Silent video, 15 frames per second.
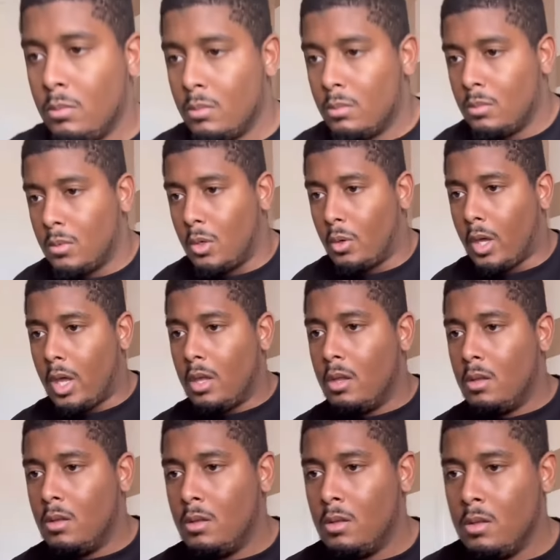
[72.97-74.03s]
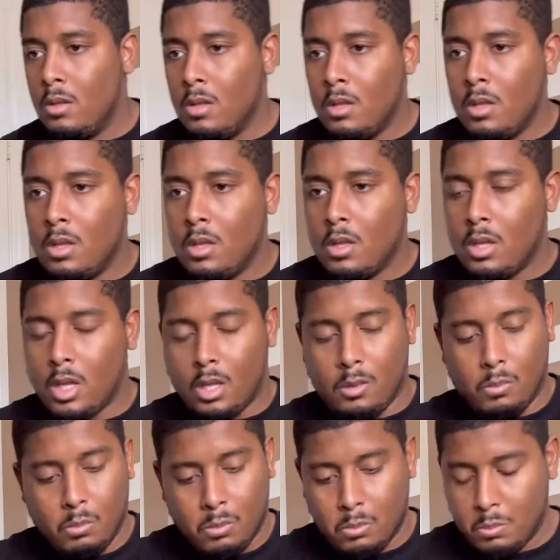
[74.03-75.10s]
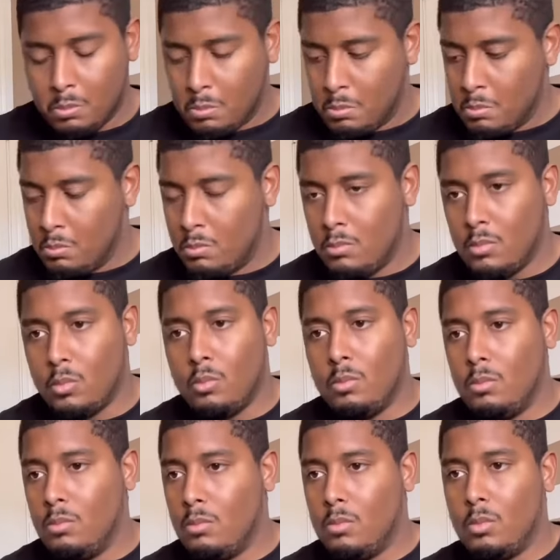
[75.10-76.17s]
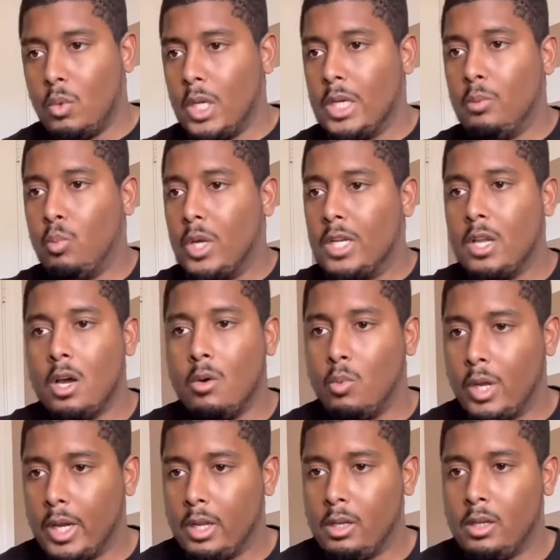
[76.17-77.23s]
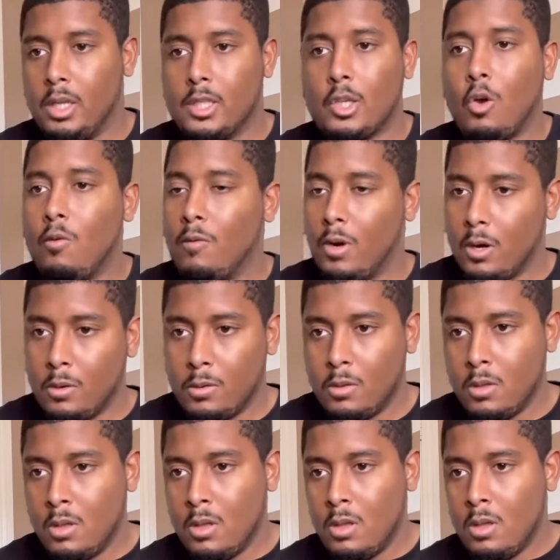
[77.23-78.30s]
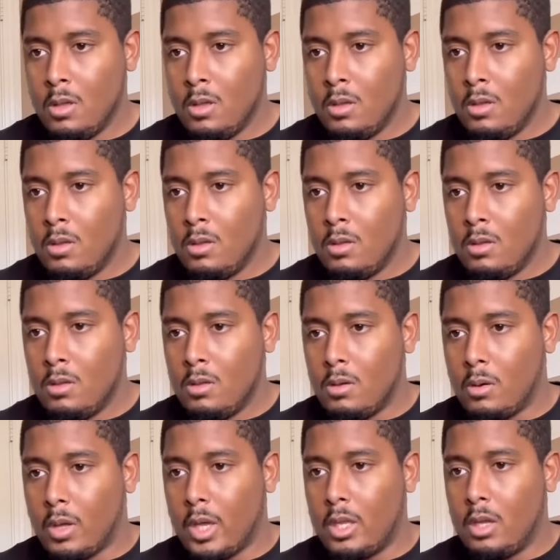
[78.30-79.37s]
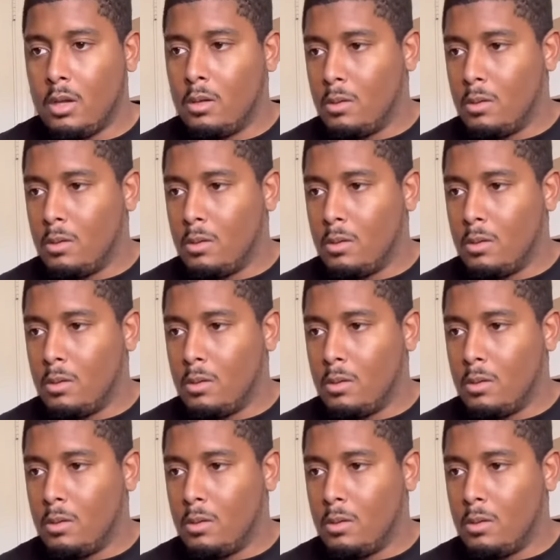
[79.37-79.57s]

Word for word: Okay. And we we done with it. It's over. Oh, all right. Okay, yo.